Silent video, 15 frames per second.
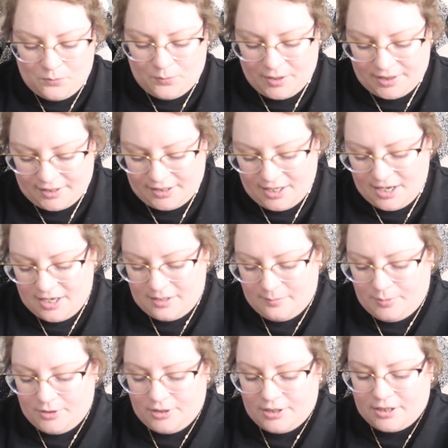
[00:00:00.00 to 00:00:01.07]
with a
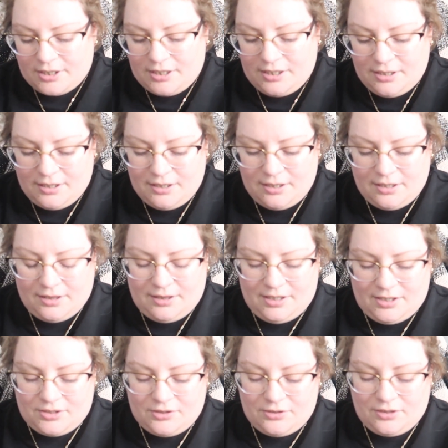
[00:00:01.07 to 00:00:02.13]
guidebook.
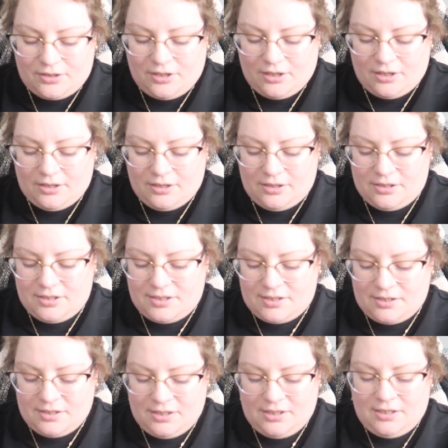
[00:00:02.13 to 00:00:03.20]
These are the
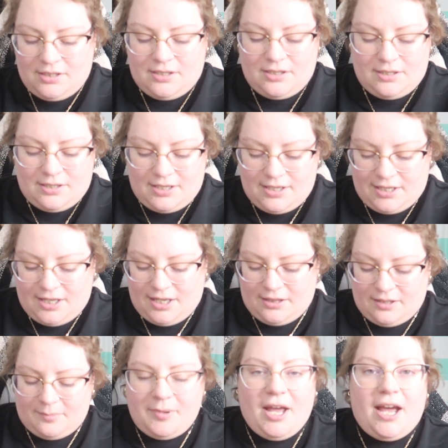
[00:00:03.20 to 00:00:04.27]
cards, and
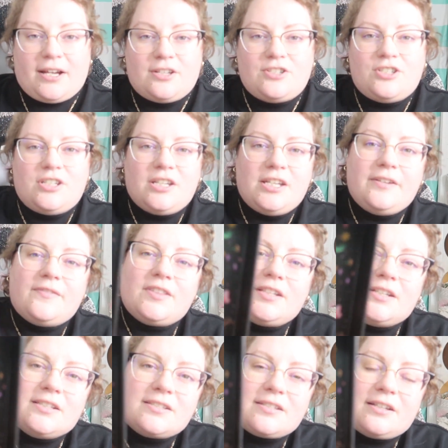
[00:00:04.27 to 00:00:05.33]
again, the packaging, even
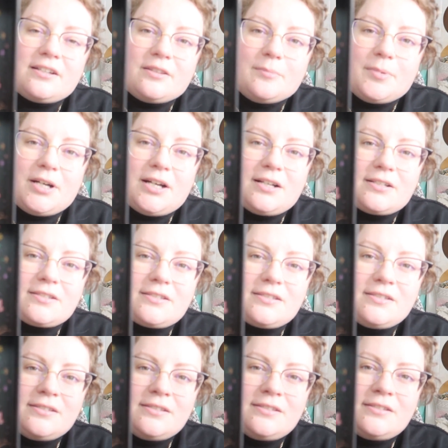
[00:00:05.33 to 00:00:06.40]
the inside of the box,